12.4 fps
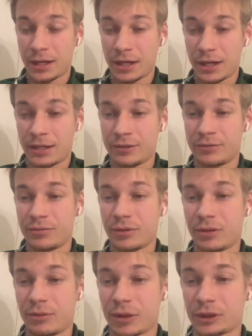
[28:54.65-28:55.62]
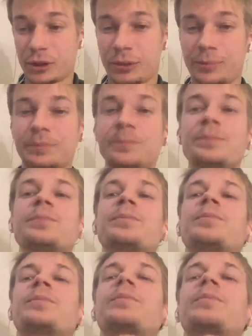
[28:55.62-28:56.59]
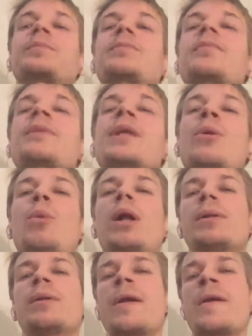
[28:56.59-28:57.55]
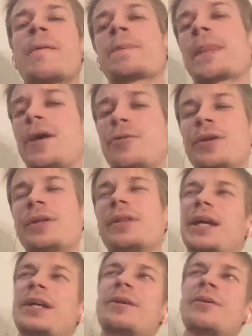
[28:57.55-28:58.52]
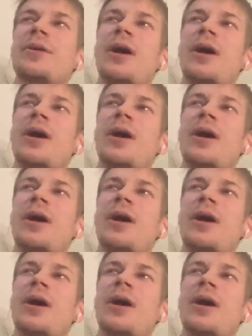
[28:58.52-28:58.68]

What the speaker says: in Russia? Well, I think like